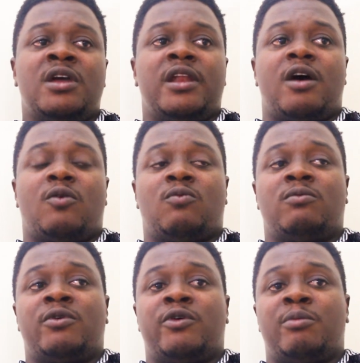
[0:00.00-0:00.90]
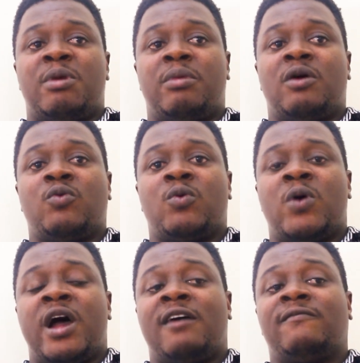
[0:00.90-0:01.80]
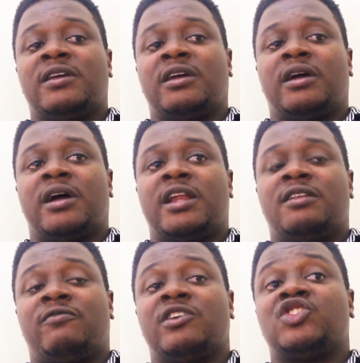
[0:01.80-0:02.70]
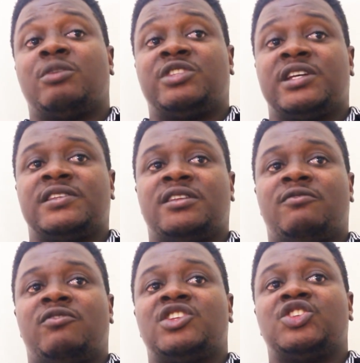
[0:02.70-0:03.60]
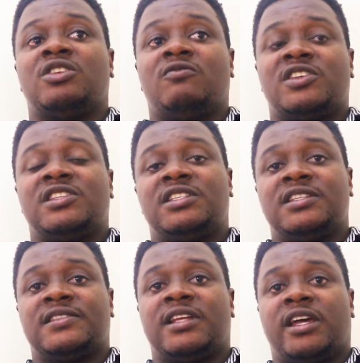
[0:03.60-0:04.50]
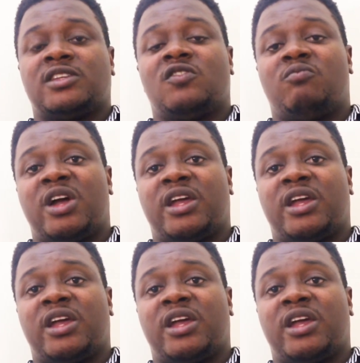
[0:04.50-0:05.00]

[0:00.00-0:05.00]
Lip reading: Now, remember we were having different chapters in different universities, the likes of